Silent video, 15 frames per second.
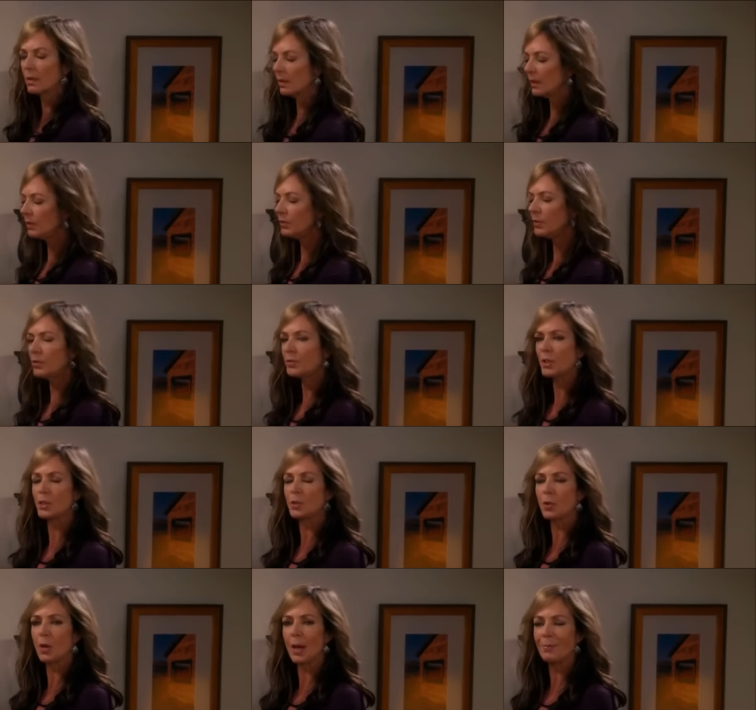You just
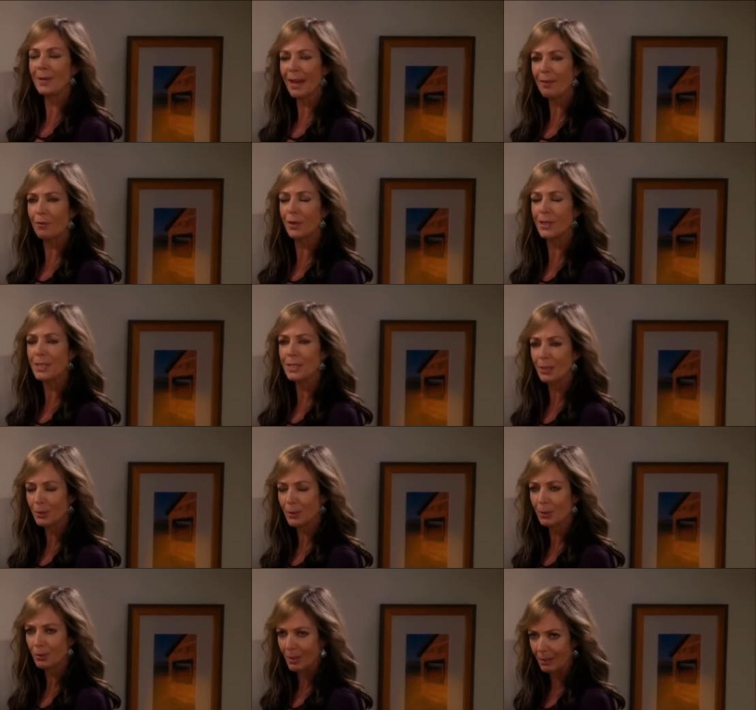described every
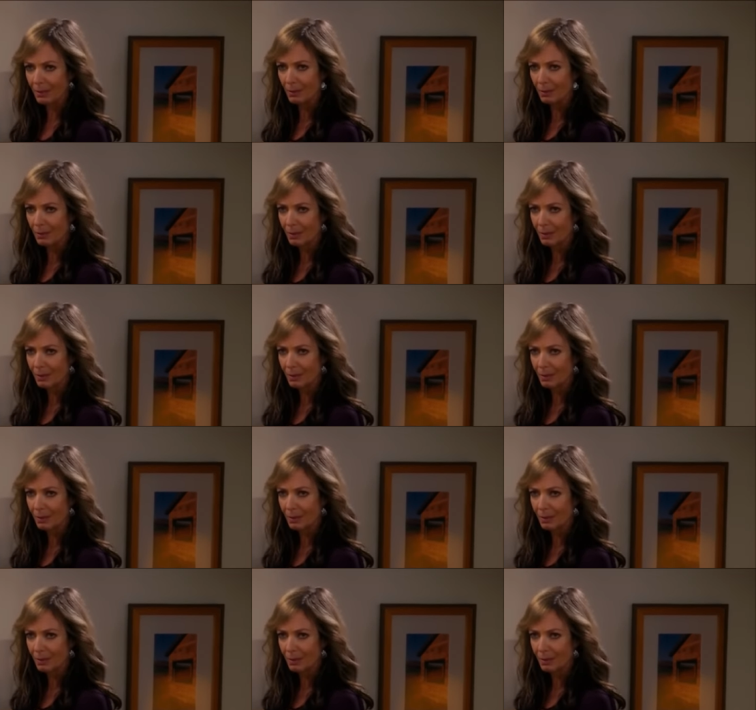serial killer.